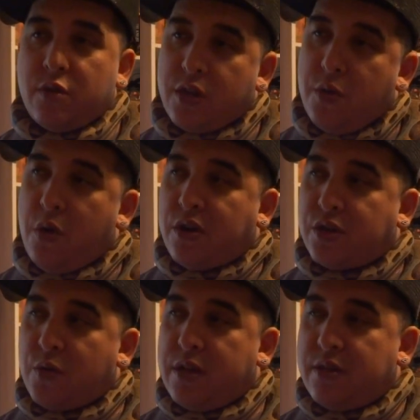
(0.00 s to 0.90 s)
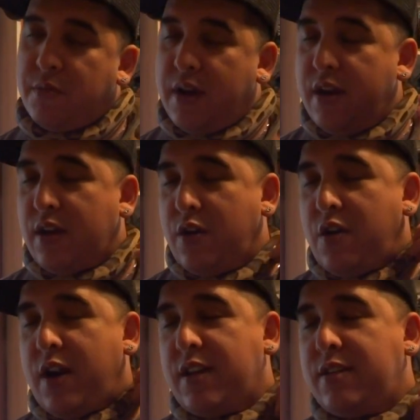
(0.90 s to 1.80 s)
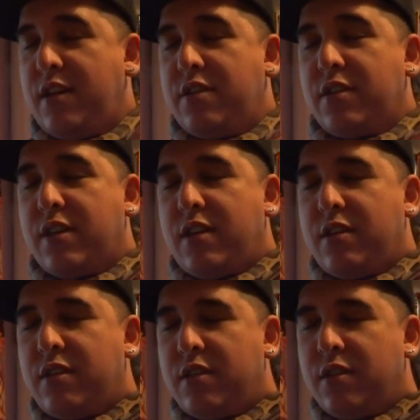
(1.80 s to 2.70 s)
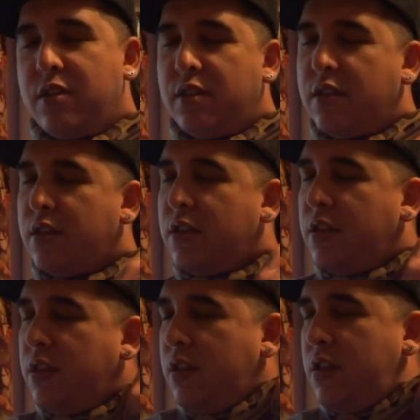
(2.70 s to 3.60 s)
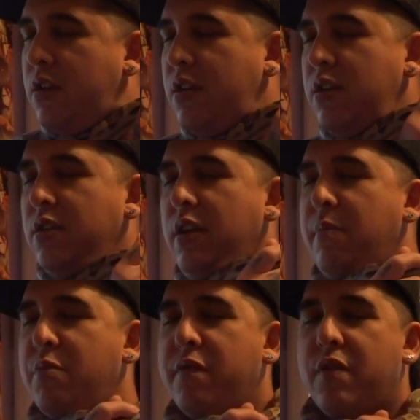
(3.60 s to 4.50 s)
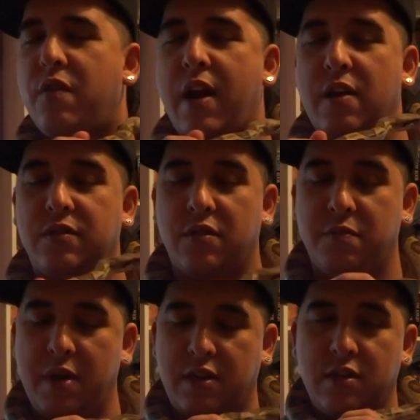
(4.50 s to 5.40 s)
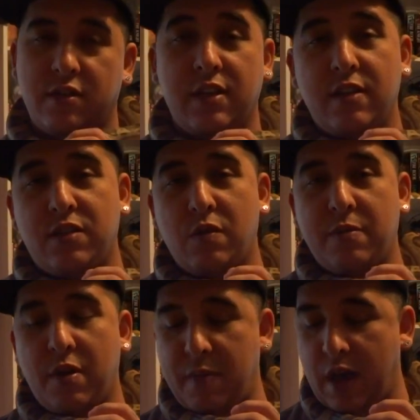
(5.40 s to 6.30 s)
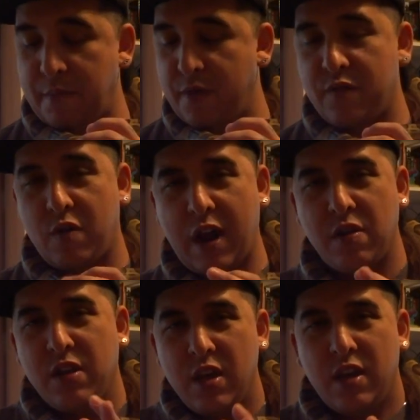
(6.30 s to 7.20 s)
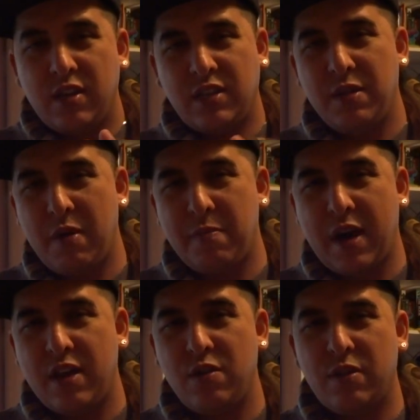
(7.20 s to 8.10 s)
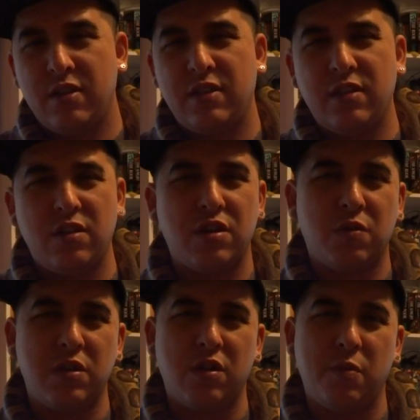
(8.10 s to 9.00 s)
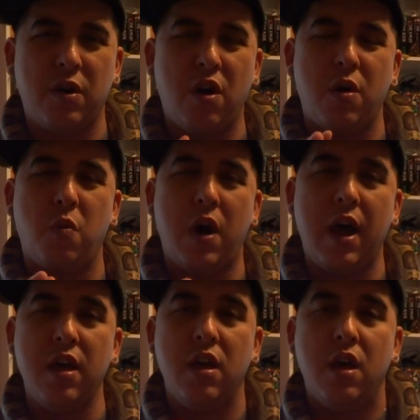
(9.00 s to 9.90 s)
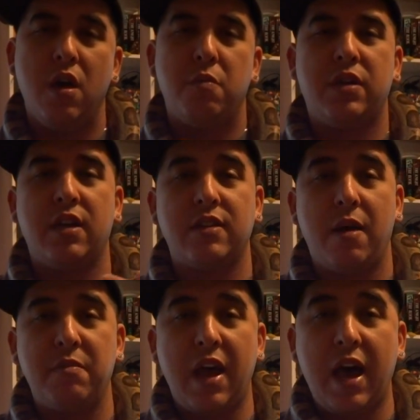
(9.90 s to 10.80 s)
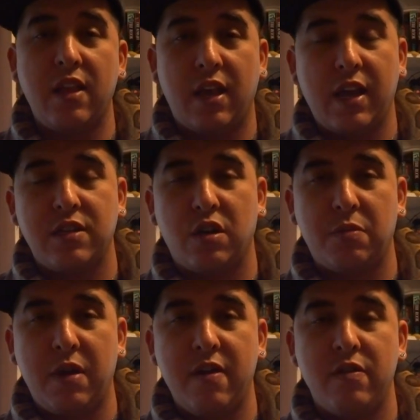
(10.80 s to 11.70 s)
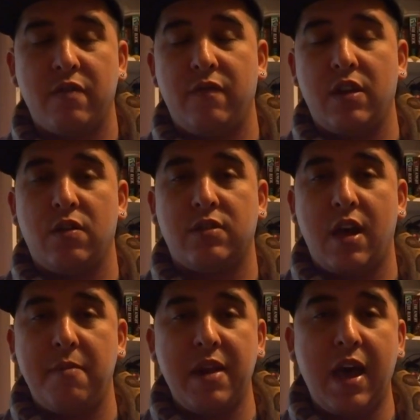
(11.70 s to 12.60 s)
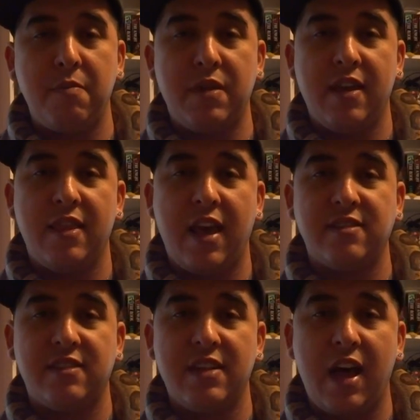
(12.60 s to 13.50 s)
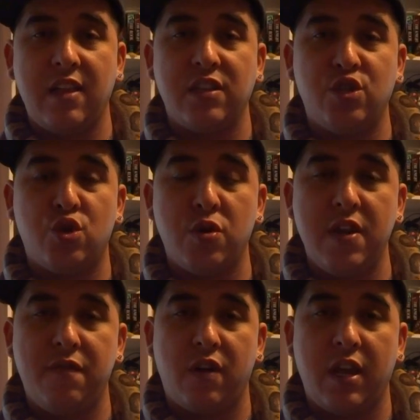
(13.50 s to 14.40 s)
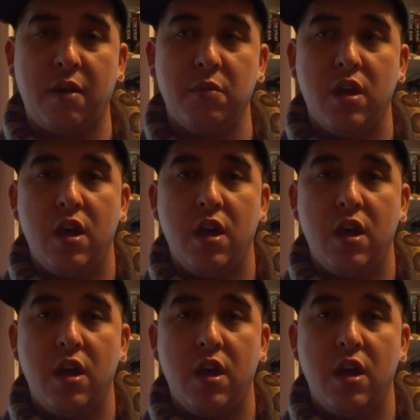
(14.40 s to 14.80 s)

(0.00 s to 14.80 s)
You are squeezing my neck harder. I can tell you're getting little. I'm moving around, so it's making. See, this is what I'm talking about. I'm moving around. You see my body doing this. He starts squeezing a little bit harder. Why? Because I'm not, like I told you in my other videos, I'm not being that solid tree for him.